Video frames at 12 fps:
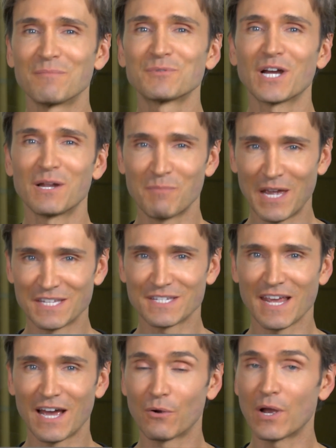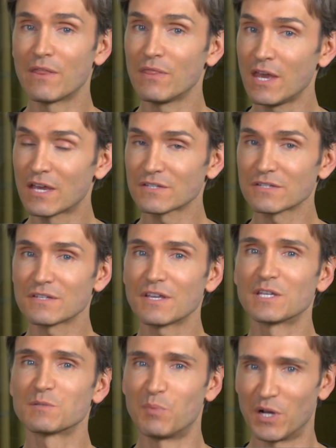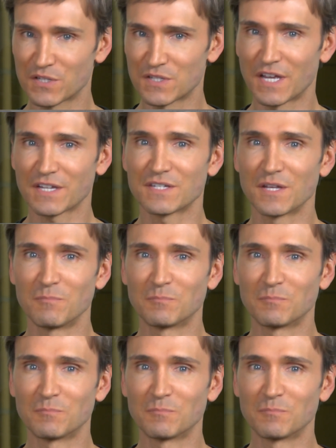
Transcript: I'm John Basedow, and this is Buzz sixty.